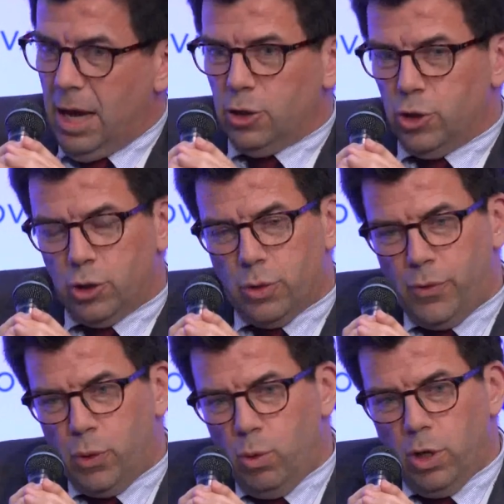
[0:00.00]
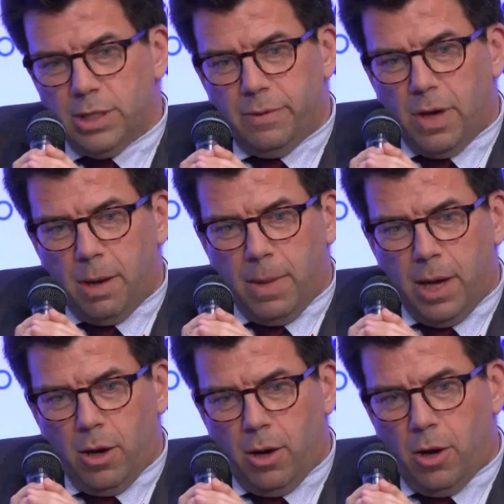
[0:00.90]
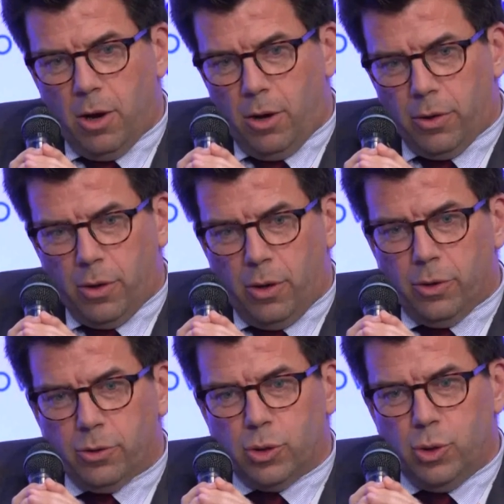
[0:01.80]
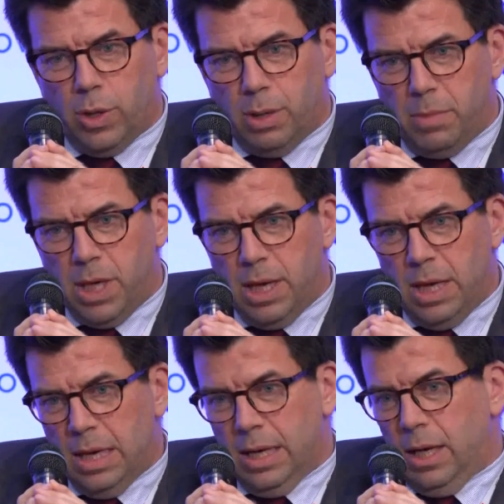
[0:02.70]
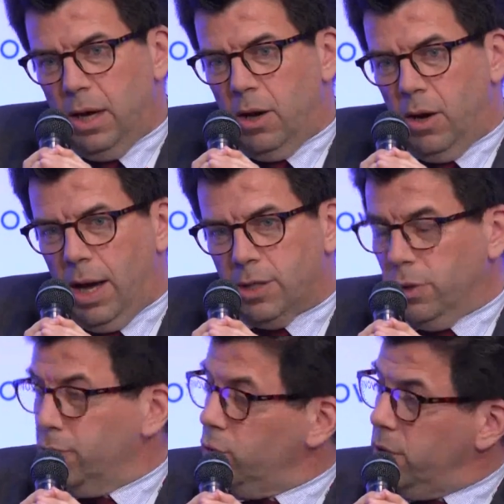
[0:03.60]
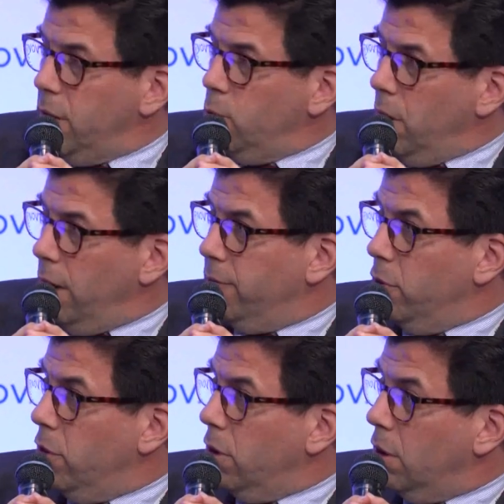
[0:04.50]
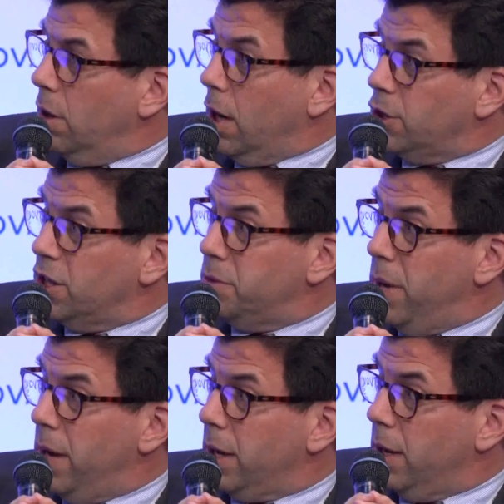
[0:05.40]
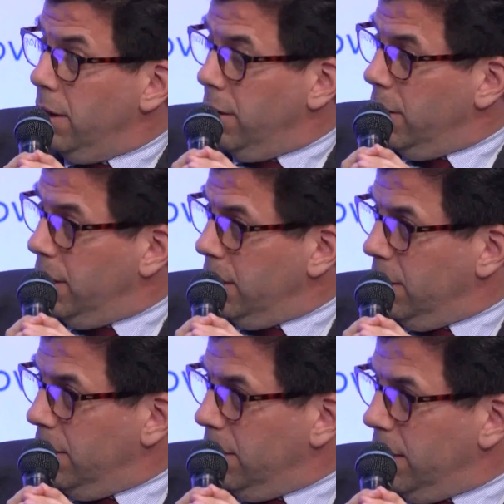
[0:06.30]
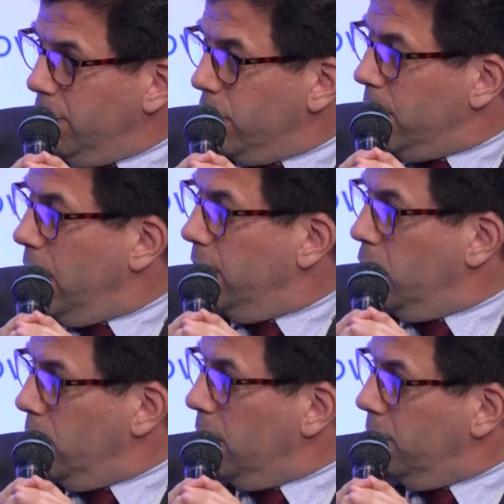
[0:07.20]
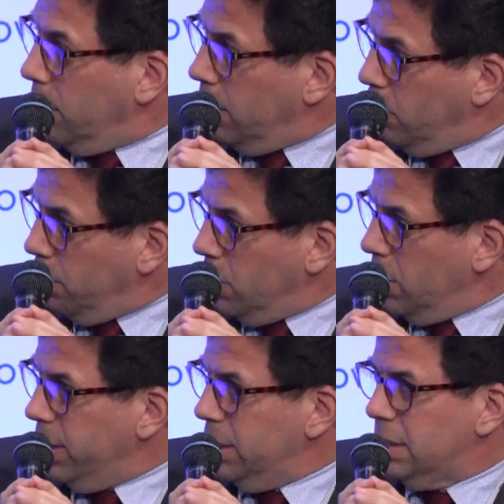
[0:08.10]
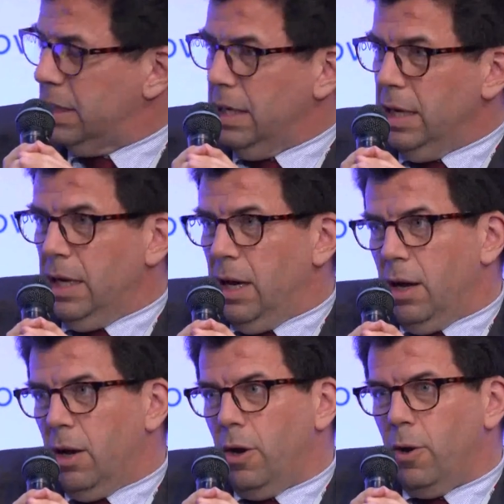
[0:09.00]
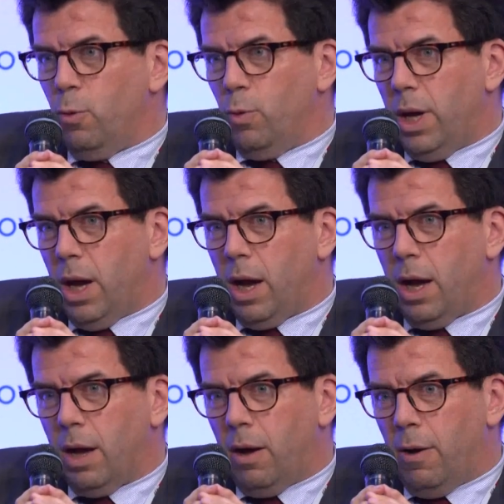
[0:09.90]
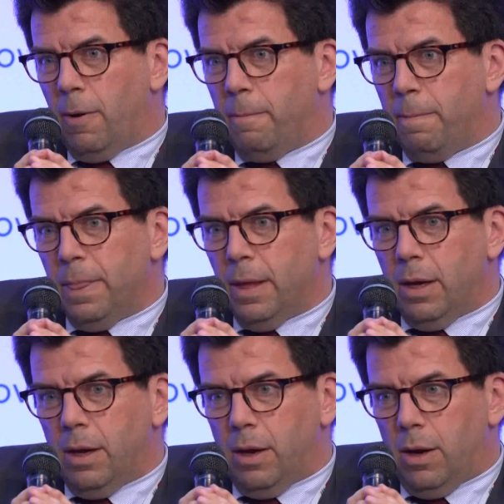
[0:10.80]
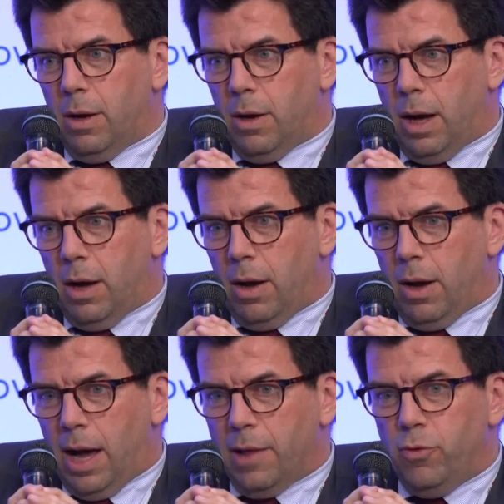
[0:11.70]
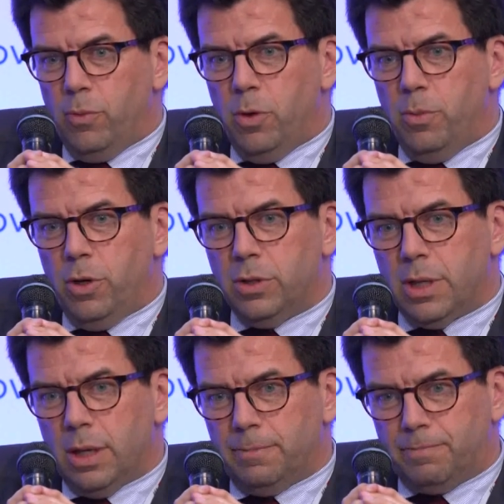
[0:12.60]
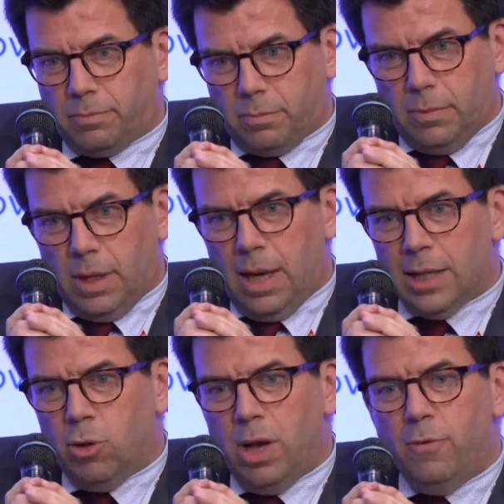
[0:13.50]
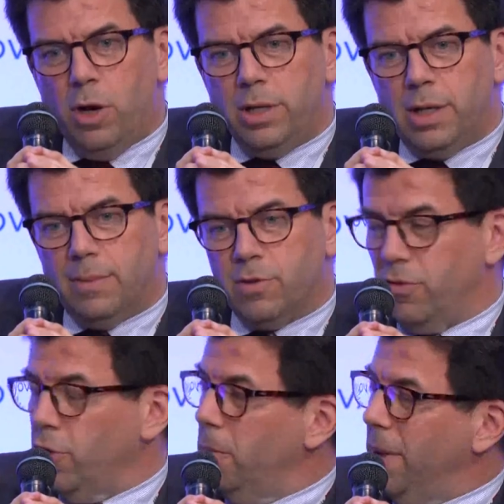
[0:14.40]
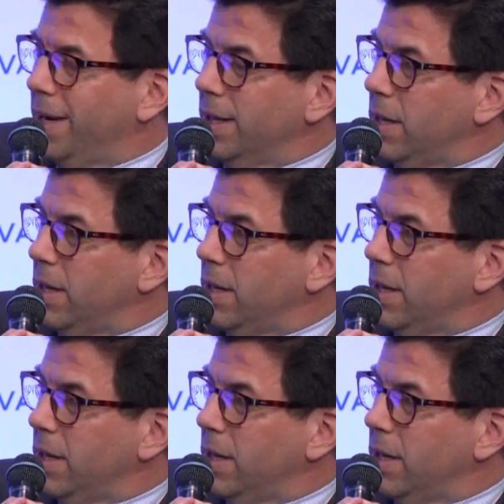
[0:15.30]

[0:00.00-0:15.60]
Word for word: Just a few words, if I may, on, on QNB. Uh, as of today, we are the largest bank uh, in, in Africa and in, in, in, the Middle East. Uh, we are, um, at the moment, um, at a level in terms of market